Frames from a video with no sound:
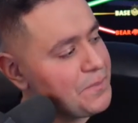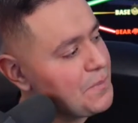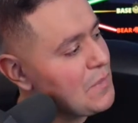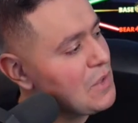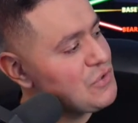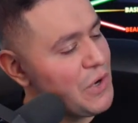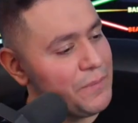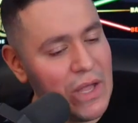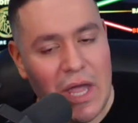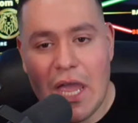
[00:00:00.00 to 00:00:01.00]
So
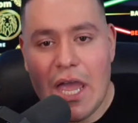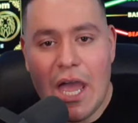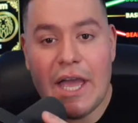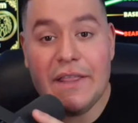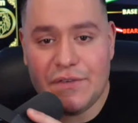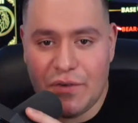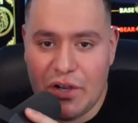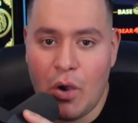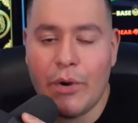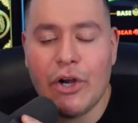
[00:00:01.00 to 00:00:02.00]
in this
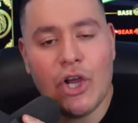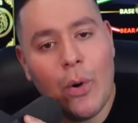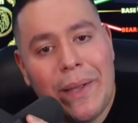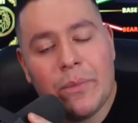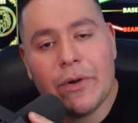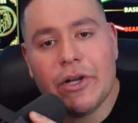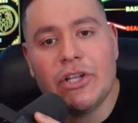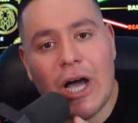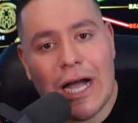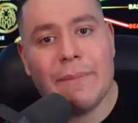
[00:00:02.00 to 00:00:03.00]
video, we're going to go ahead and we're going to
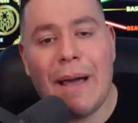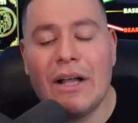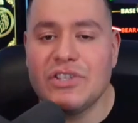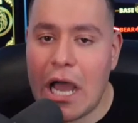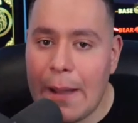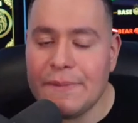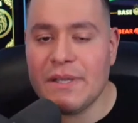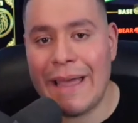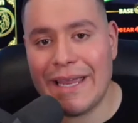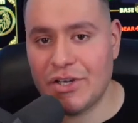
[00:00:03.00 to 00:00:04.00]
talk about top
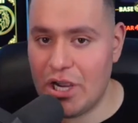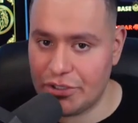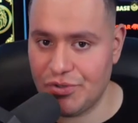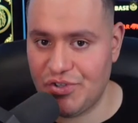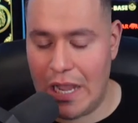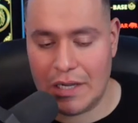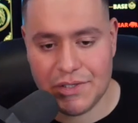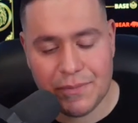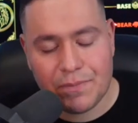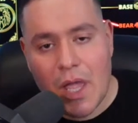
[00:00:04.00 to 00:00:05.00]
semiconductor stocks.